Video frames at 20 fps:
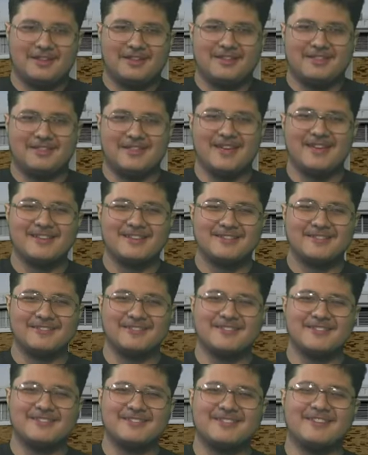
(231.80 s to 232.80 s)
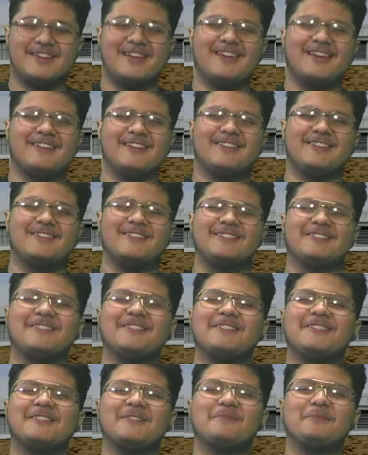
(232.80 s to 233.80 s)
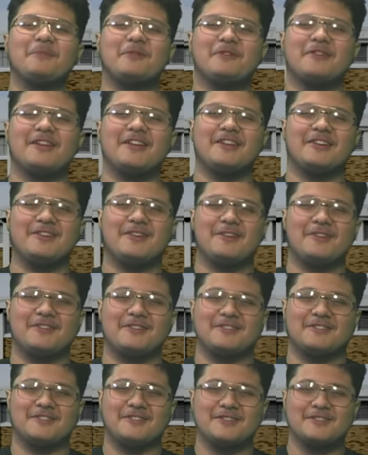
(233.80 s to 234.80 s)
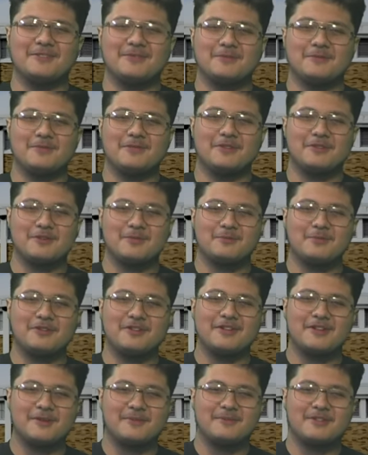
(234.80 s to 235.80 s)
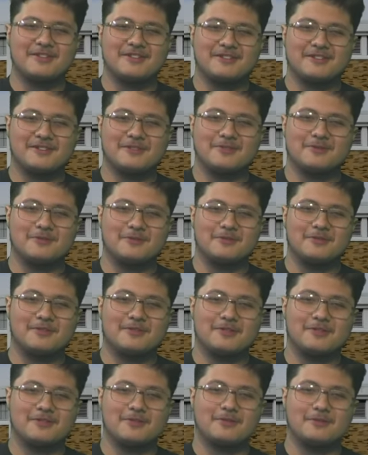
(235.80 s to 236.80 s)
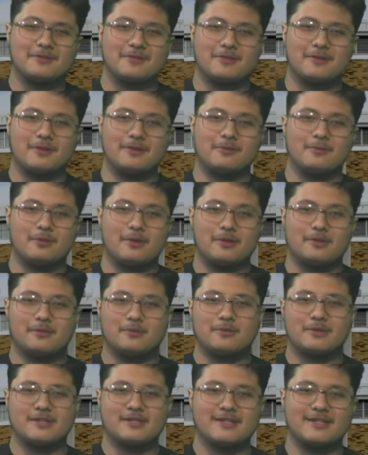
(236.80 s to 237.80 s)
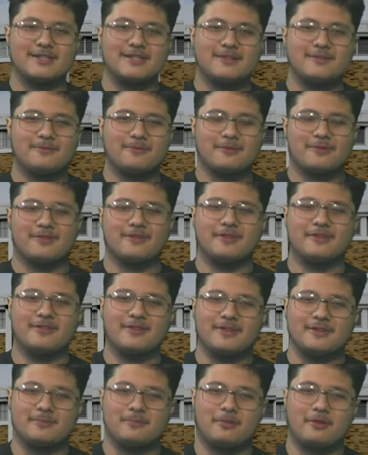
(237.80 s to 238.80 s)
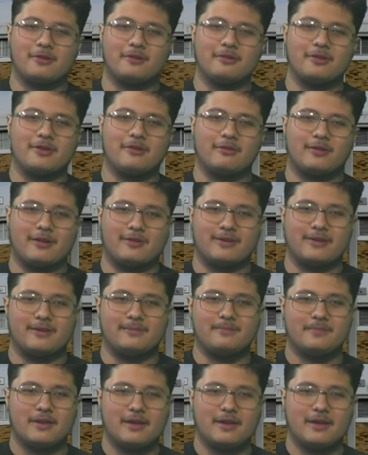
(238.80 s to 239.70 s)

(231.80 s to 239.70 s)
Thanks, Alyssa, and good morning, dogs. This this morning coming into school, the the weather was 64 degrees and partly cloudy.